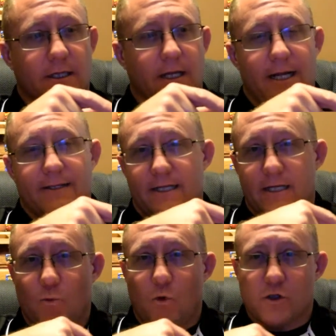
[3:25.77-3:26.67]
and then he
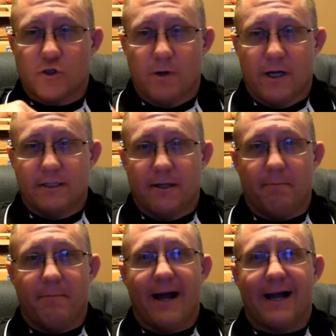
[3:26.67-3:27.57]
walks around the
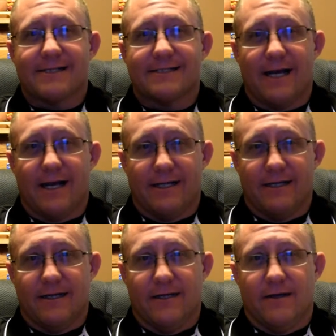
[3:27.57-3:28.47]
back side
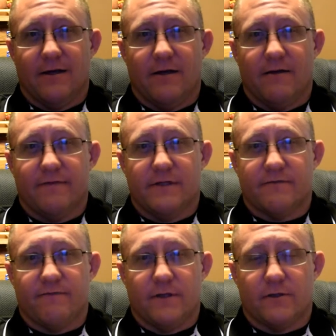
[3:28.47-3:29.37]
of his
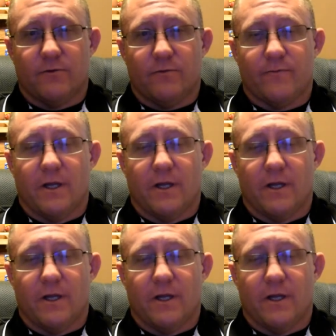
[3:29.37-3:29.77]
vehicle.